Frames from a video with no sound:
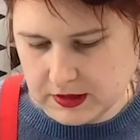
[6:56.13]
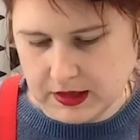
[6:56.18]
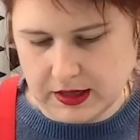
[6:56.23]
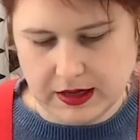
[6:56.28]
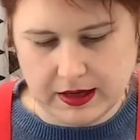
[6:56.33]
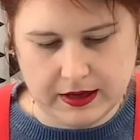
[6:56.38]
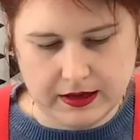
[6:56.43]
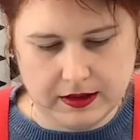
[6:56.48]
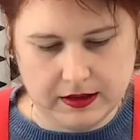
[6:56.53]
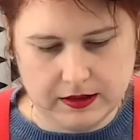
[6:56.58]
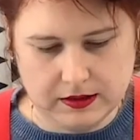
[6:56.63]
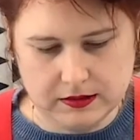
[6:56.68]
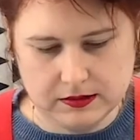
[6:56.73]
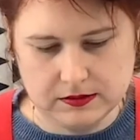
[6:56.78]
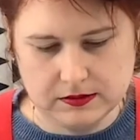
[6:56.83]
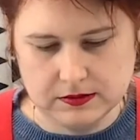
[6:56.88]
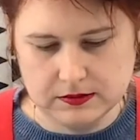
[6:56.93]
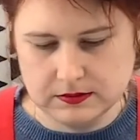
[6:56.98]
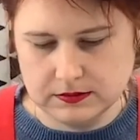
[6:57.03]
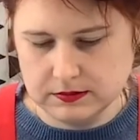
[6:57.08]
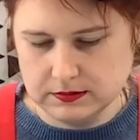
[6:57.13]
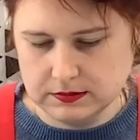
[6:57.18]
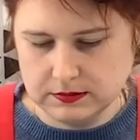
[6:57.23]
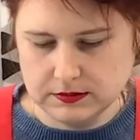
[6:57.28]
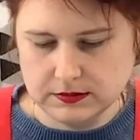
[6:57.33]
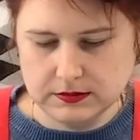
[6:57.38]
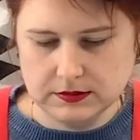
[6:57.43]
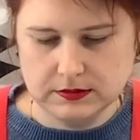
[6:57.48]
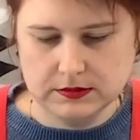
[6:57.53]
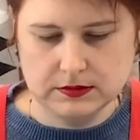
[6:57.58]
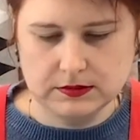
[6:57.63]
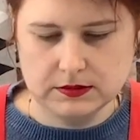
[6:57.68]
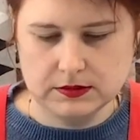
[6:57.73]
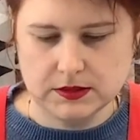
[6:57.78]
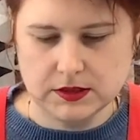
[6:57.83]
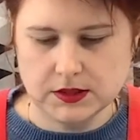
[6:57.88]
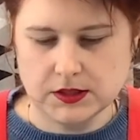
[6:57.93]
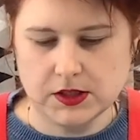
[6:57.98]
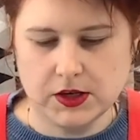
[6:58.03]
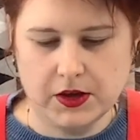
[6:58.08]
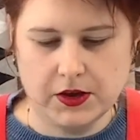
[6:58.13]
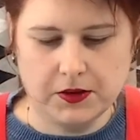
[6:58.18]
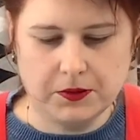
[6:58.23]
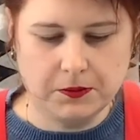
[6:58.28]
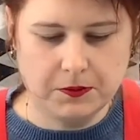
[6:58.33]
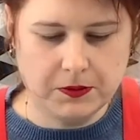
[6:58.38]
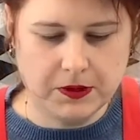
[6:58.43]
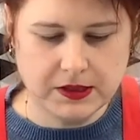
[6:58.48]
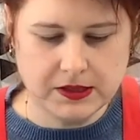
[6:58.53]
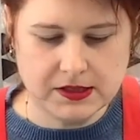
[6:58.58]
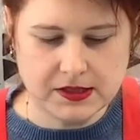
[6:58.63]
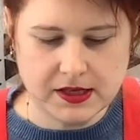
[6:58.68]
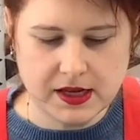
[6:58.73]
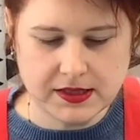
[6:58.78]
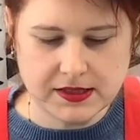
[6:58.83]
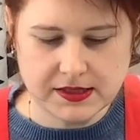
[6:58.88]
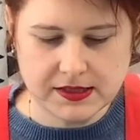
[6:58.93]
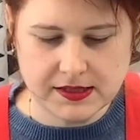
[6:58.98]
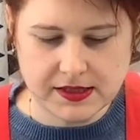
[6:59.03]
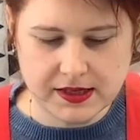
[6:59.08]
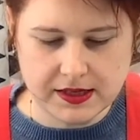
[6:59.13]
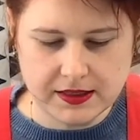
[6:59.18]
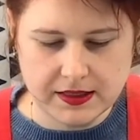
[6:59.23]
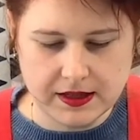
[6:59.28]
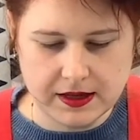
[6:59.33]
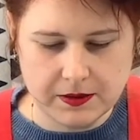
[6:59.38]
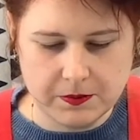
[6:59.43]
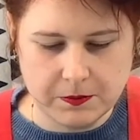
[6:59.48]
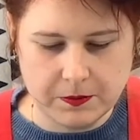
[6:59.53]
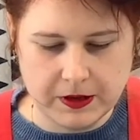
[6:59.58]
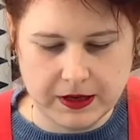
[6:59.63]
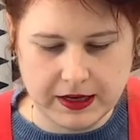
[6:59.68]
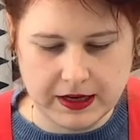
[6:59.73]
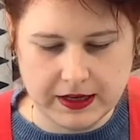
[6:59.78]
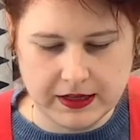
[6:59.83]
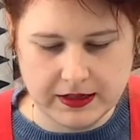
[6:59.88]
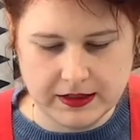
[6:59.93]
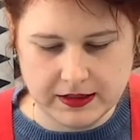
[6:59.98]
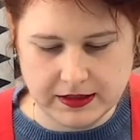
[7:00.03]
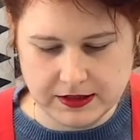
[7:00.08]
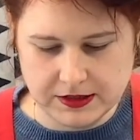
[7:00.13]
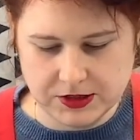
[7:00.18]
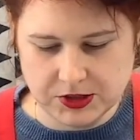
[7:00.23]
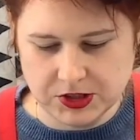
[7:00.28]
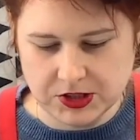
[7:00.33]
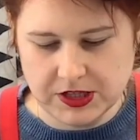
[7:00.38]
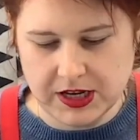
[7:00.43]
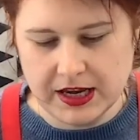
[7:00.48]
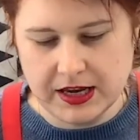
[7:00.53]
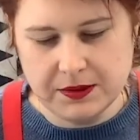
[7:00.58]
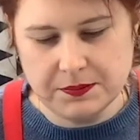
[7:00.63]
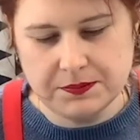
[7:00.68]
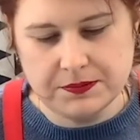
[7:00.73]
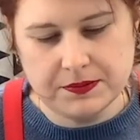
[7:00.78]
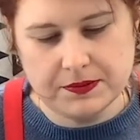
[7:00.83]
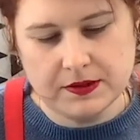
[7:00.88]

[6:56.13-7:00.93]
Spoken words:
Okay, so we can start to see that we're getting this shape.